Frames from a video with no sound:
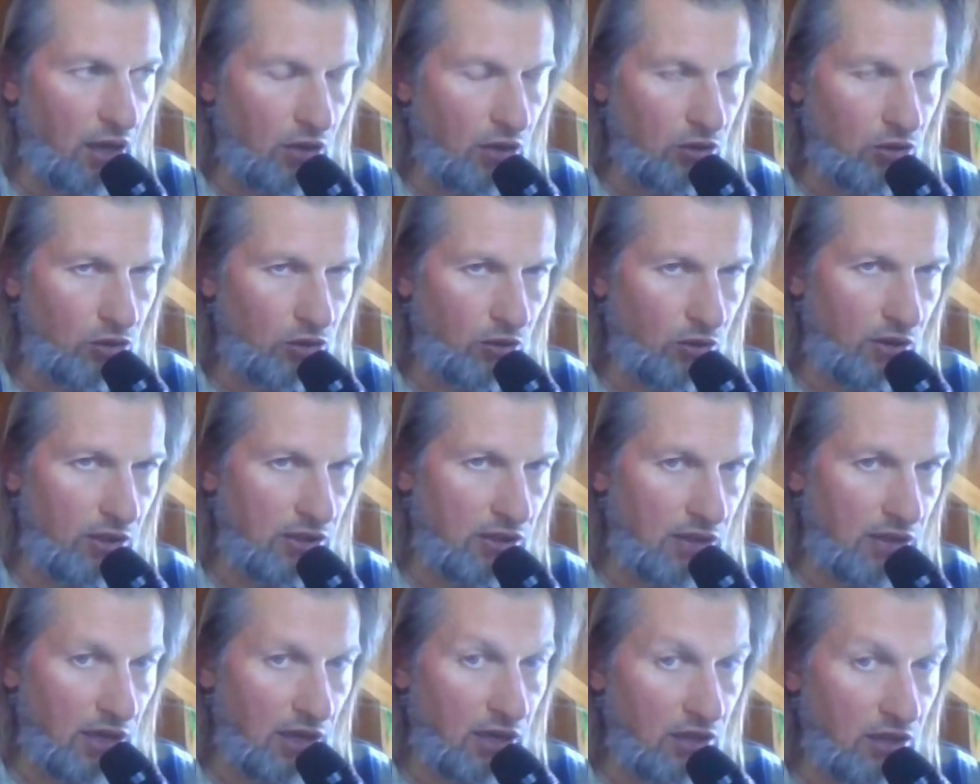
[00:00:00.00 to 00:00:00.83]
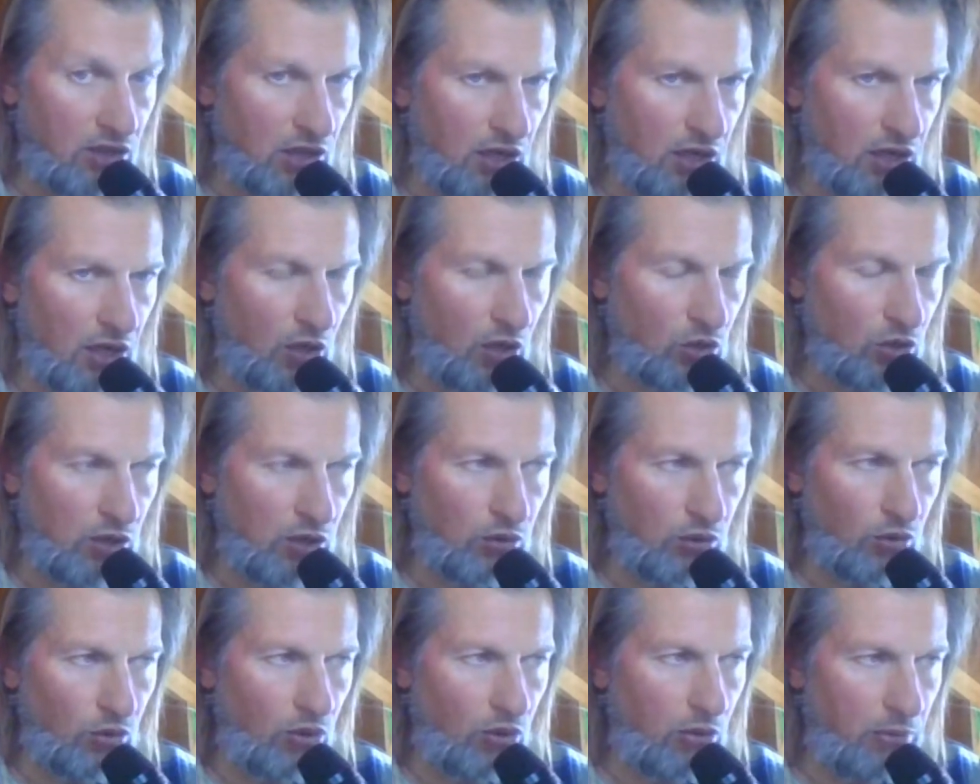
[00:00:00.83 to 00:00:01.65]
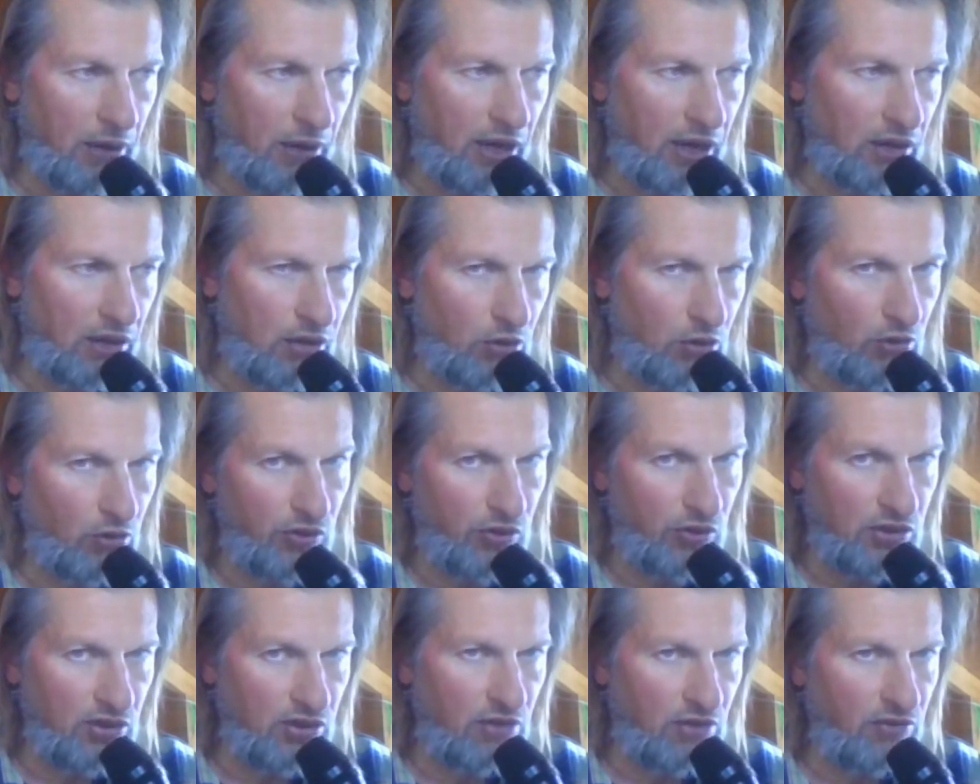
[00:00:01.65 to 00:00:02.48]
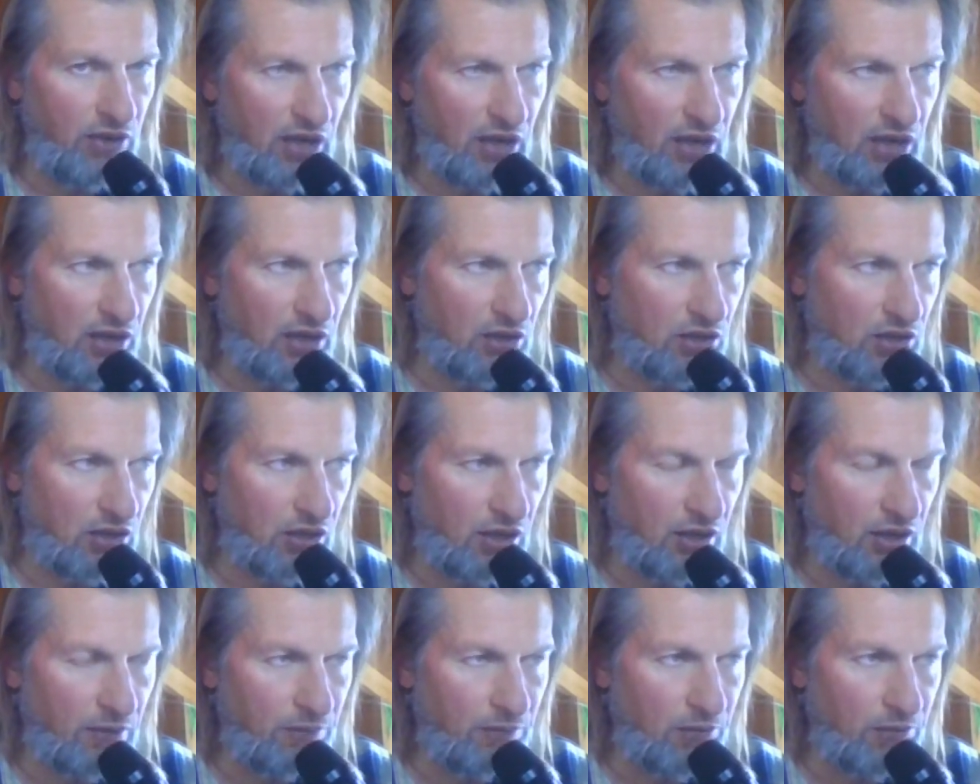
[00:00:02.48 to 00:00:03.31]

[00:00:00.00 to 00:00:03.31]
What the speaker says: So this energy goes into the body, we're receiving energy,